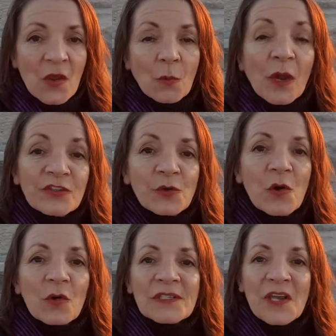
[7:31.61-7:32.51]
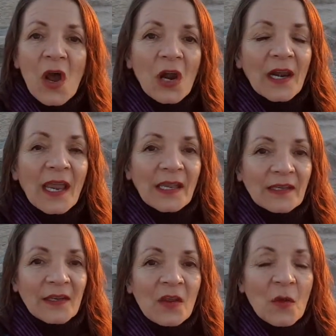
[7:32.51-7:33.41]
what your goals are
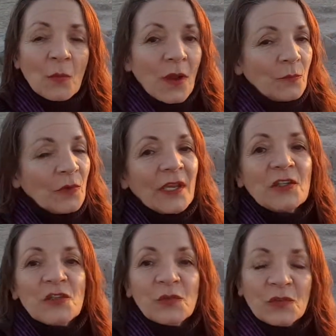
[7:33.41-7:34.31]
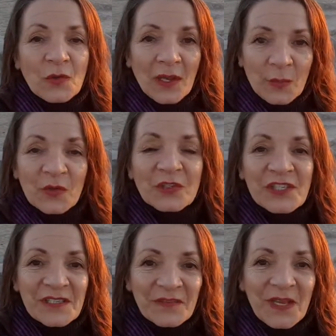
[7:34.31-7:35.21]
and what we can do to help you
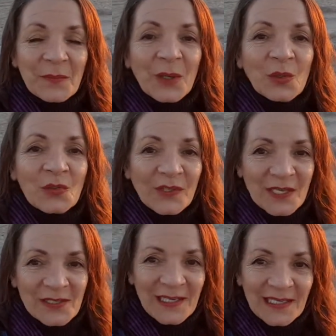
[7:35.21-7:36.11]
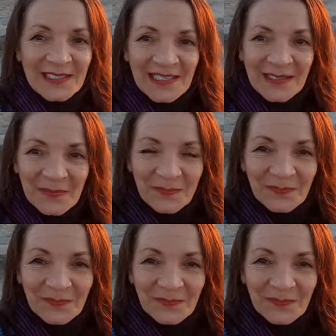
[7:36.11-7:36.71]
achieve them in 2018.